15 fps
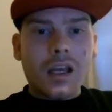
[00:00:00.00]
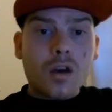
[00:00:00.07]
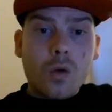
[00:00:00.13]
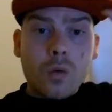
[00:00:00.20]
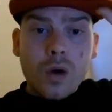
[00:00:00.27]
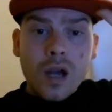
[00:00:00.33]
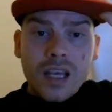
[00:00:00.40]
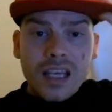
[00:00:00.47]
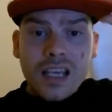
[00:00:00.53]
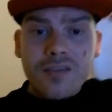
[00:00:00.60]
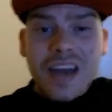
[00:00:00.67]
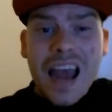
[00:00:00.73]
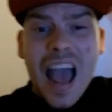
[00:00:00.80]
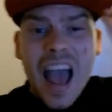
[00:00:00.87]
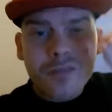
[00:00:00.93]
you know what,
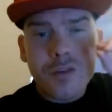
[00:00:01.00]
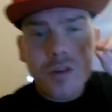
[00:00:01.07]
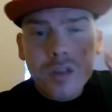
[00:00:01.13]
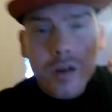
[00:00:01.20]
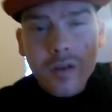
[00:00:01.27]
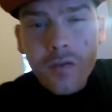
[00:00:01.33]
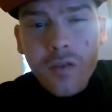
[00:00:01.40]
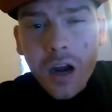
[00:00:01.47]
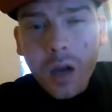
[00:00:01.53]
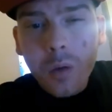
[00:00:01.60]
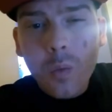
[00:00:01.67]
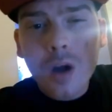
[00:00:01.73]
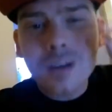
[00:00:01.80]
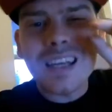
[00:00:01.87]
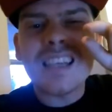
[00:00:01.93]
even after they're fucking
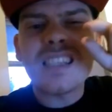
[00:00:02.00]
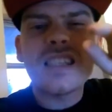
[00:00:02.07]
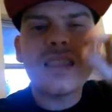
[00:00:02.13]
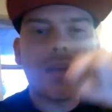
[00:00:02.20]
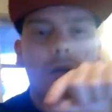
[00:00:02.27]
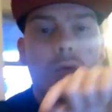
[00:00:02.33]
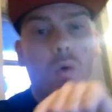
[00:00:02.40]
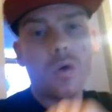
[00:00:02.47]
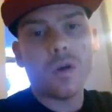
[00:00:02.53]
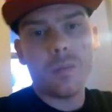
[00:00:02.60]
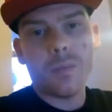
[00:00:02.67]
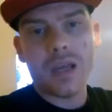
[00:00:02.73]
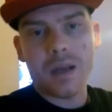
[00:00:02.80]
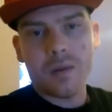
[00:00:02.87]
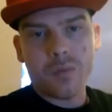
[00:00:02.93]
wrong, they still won't
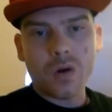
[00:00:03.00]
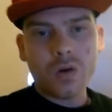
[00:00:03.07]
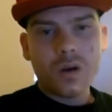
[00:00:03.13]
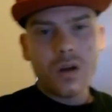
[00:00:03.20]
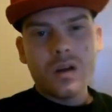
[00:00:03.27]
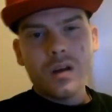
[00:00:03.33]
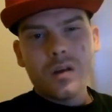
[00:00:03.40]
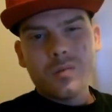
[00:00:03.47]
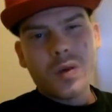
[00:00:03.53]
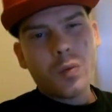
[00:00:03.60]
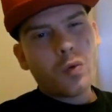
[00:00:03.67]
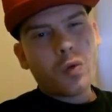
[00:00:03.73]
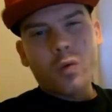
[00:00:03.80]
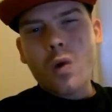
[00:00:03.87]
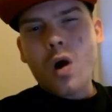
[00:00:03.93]
admit it, bro.
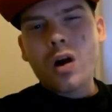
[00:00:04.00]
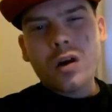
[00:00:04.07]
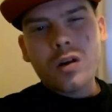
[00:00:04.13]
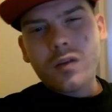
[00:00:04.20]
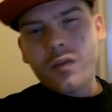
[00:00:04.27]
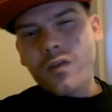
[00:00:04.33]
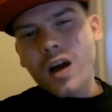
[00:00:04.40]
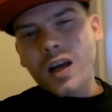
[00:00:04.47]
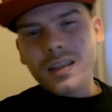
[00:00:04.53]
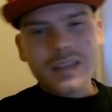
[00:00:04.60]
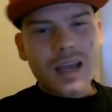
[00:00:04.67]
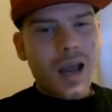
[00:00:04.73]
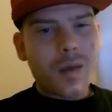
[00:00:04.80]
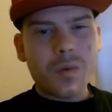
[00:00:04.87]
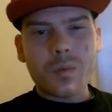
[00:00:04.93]
People are wrong all the fucking
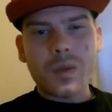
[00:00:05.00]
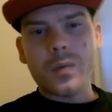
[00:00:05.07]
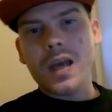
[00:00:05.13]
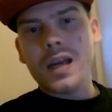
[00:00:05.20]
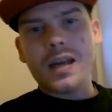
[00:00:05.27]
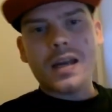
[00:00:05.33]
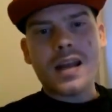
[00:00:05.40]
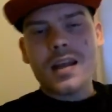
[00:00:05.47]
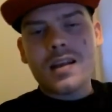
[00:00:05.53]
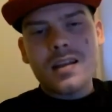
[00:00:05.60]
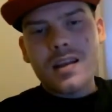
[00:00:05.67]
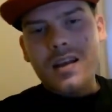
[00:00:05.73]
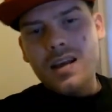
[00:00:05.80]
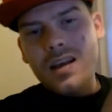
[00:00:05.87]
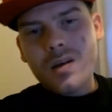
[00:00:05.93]
time to me, man,
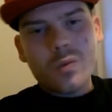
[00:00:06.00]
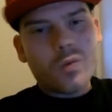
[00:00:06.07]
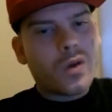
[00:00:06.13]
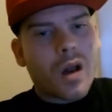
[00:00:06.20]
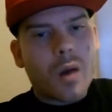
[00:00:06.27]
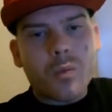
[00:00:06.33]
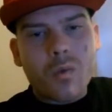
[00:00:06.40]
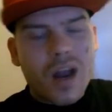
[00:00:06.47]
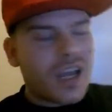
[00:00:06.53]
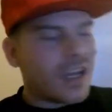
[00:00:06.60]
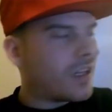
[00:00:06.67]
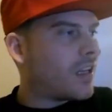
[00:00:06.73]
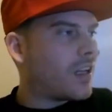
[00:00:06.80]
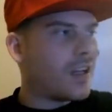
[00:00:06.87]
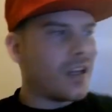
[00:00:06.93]
and when I'm right,
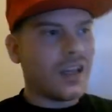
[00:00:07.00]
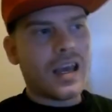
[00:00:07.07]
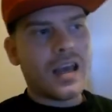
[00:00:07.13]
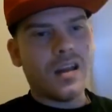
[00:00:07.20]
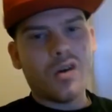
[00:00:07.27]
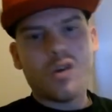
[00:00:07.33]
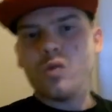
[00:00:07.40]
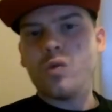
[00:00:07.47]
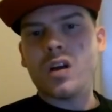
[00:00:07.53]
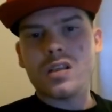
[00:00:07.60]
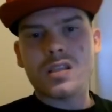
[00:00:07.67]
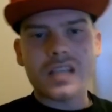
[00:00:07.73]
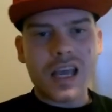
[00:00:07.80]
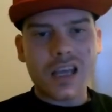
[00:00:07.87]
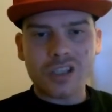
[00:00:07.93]
and then they don't want
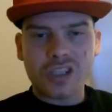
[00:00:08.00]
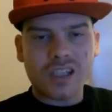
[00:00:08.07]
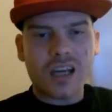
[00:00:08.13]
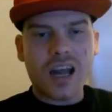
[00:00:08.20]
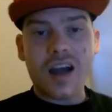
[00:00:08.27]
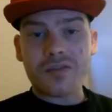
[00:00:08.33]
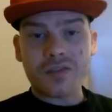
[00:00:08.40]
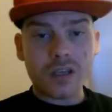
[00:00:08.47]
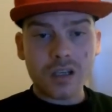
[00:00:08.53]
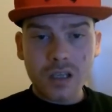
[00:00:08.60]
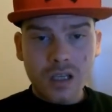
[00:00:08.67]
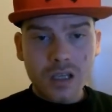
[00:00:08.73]
to say shit after.